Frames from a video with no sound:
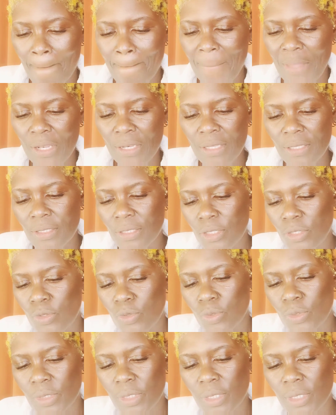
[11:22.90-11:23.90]
you need to
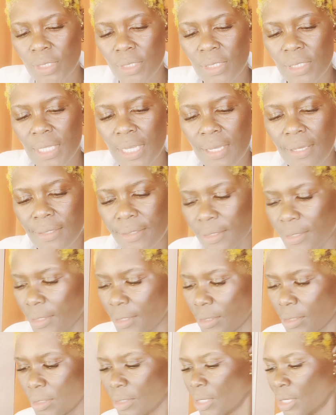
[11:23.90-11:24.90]
use these things.
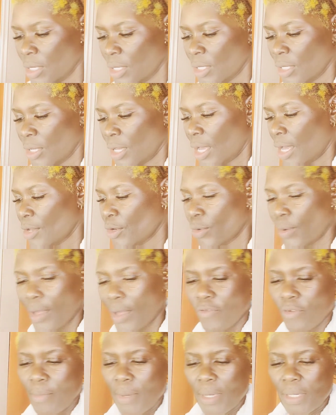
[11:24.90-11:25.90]
I know
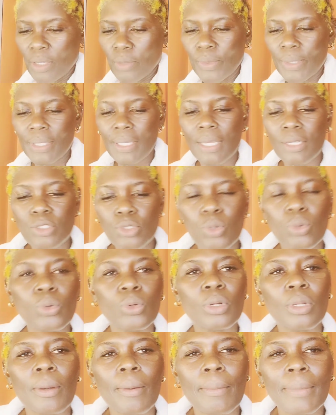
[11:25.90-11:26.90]
everybody will get
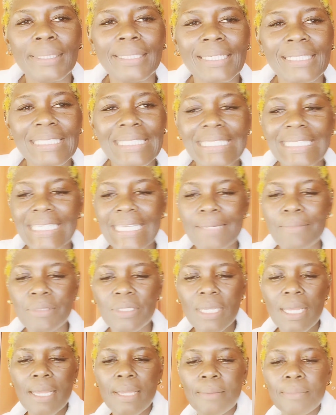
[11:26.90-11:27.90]
old, but at the same
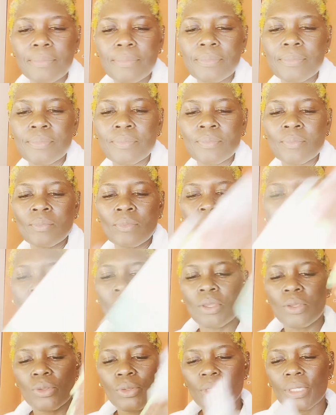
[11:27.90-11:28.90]
time,
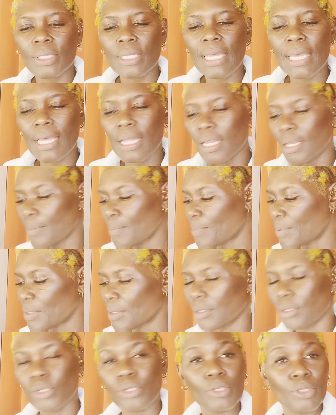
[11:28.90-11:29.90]
you could help
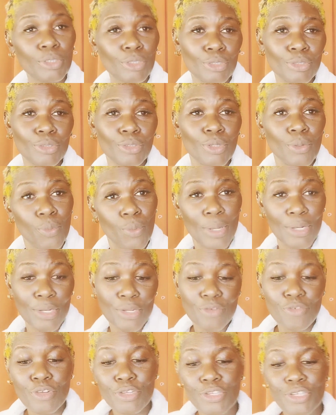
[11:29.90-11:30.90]
look when
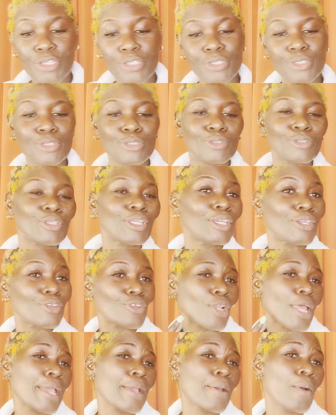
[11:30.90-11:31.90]
you reach a certain
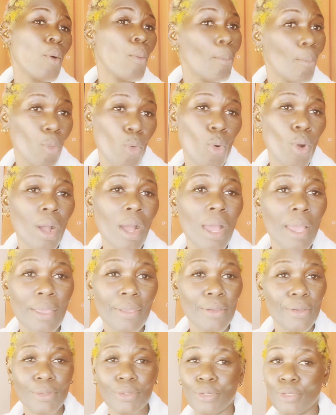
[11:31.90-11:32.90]
age, like more, you
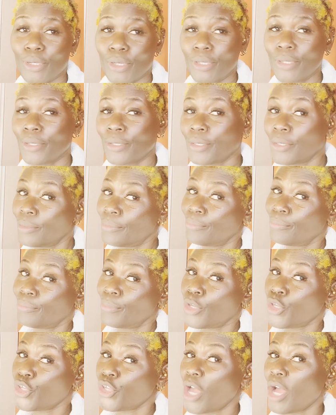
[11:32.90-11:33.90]
could look
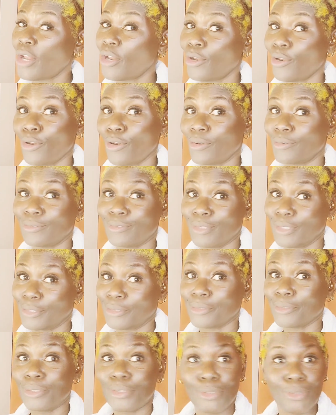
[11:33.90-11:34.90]
a
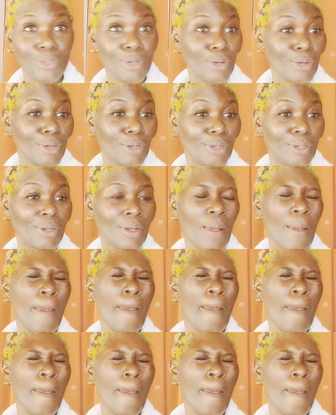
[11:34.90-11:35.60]
little younger.